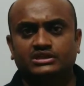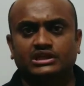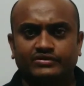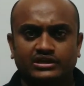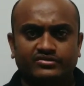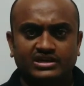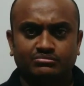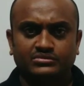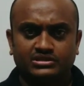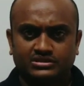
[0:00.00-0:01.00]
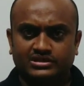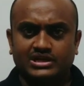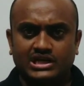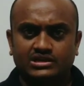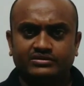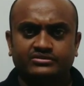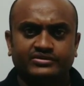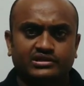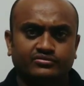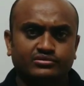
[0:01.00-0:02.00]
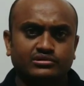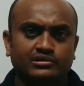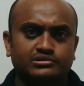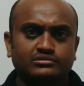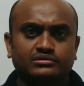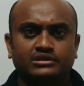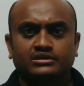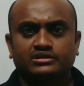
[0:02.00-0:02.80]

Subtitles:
Even if I am live in front of you also,